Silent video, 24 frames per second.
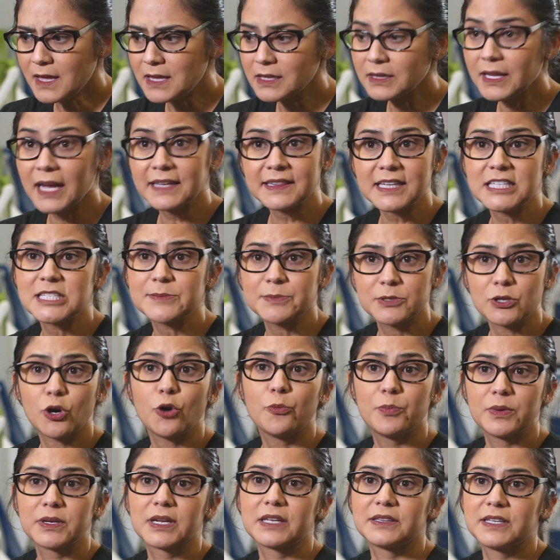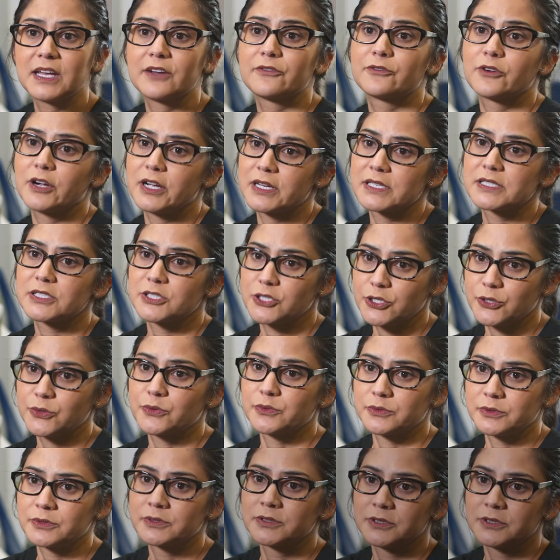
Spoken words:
light that's been opened, I think, for us too.